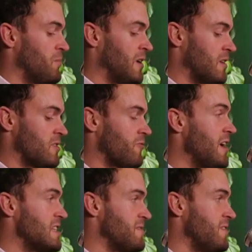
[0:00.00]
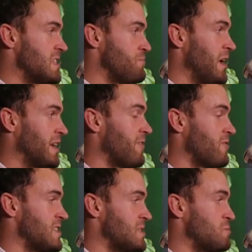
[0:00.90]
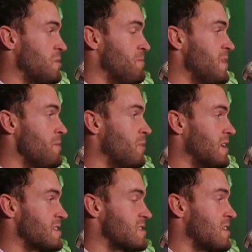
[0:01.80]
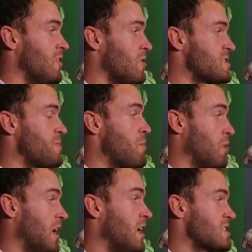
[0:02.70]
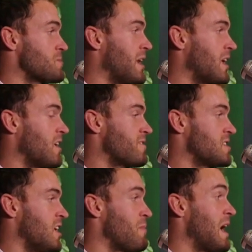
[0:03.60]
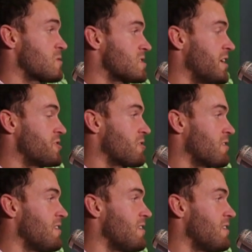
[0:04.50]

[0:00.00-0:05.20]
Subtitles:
but the reason for these big differences between people is that lots of people aren't spending enough time outside during the